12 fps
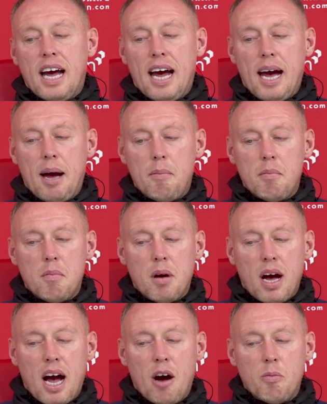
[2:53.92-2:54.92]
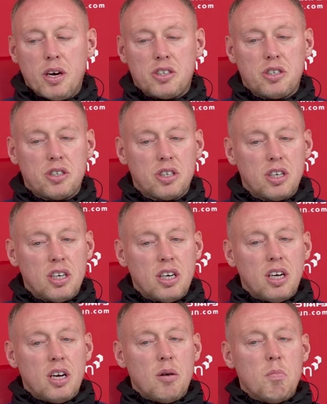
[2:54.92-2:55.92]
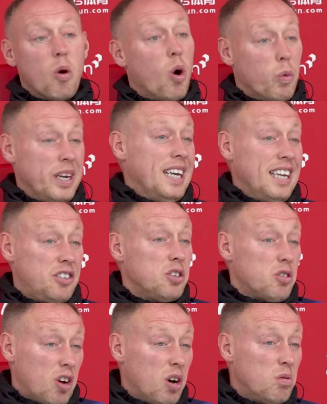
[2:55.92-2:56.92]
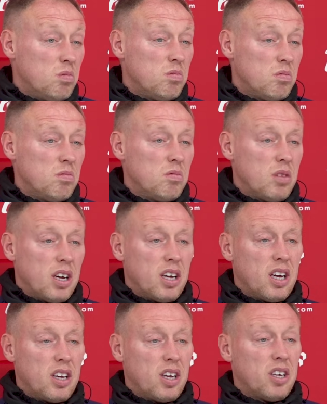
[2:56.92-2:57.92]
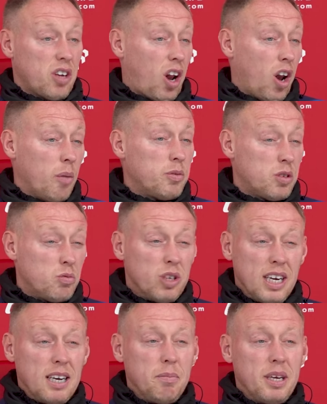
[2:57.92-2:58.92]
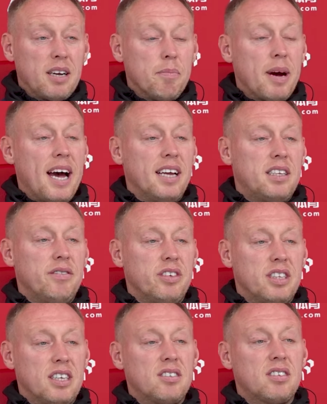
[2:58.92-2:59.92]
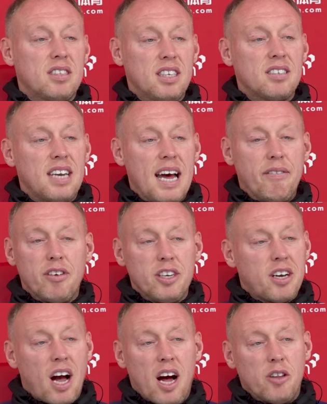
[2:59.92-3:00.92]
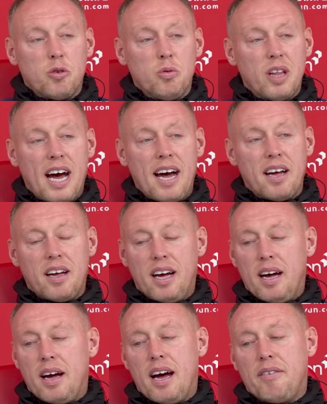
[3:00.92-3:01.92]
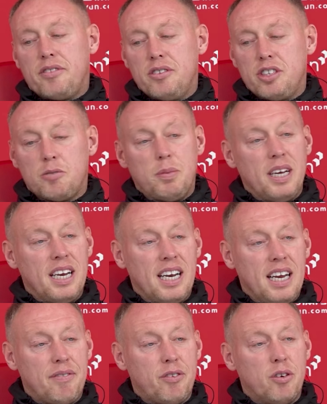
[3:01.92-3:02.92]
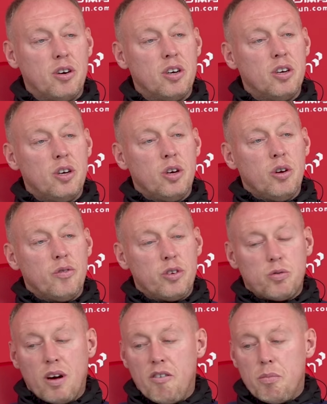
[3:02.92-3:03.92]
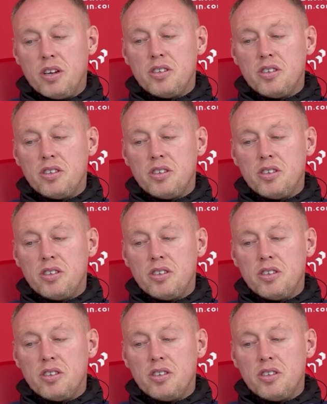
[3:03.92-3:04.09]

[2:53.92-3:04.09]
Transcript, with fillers: um, how much more we need to grow uh, uh, as a club to really be competitive at this this level. You can't do that uh, after just being in here for for 12